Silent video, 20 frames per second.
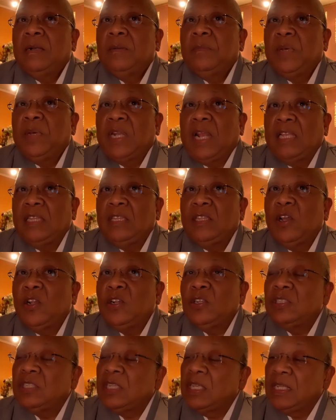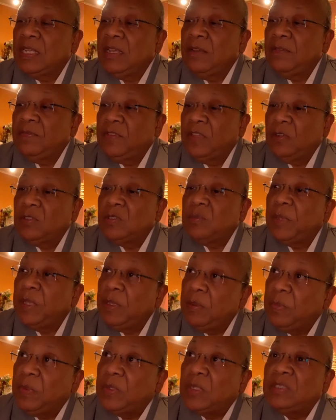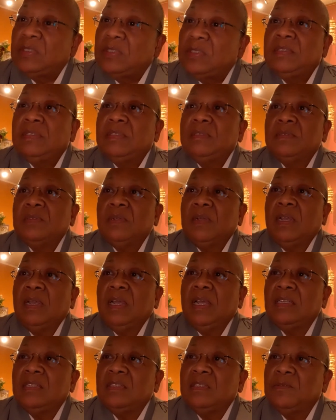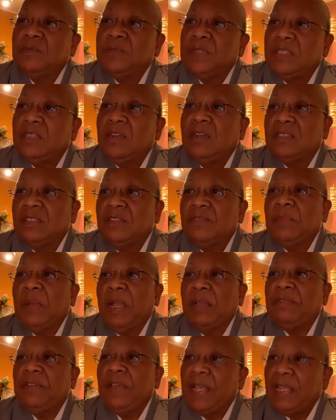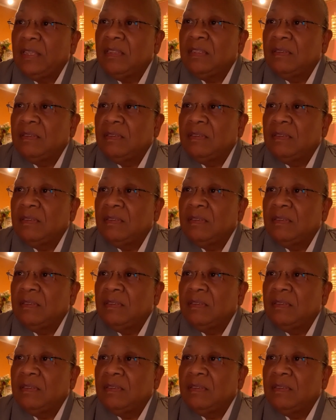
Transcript: But I learned to love those people as the result of my faith.